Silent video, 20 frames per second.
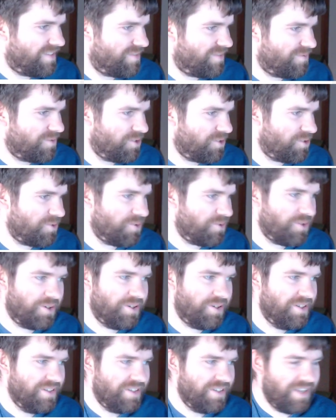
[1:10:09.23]
for sure.
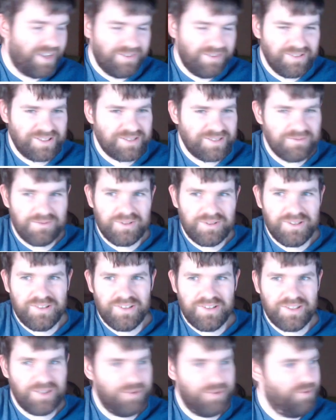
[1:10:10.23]
I was like, where is he
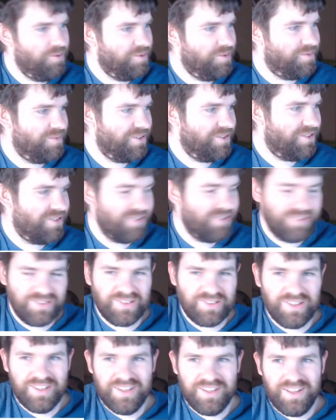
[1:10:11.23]
going with this?
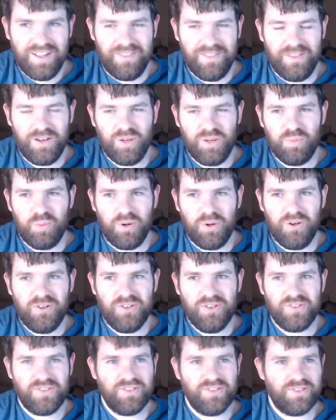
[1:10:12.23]
And then I
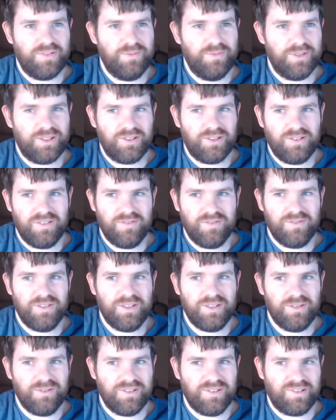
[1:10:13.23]
paused it to make sure the
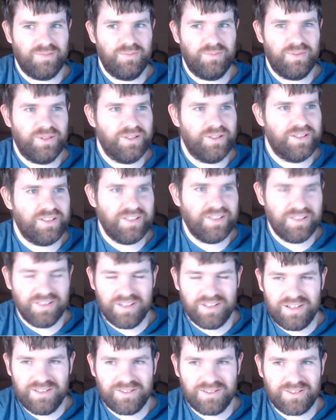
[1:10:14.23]
video wasn't playing, and then I
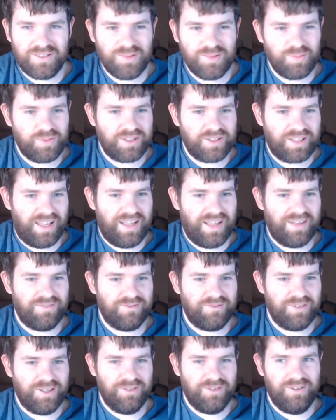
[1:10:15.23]
looked up like half
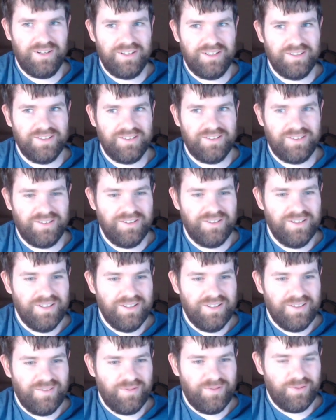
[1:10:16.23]
an hour later, and
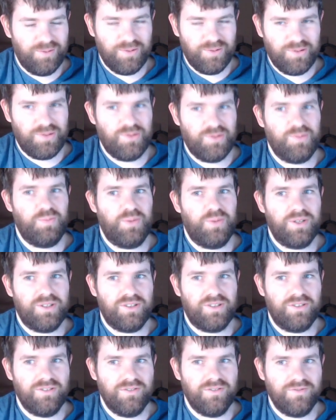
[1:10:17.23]
there was this
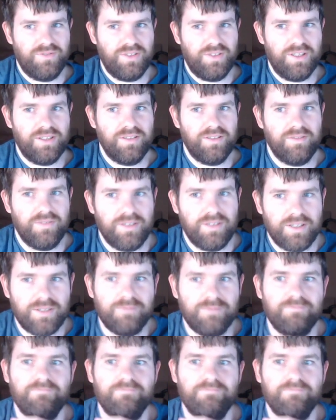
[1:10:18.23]
picture of Dave like,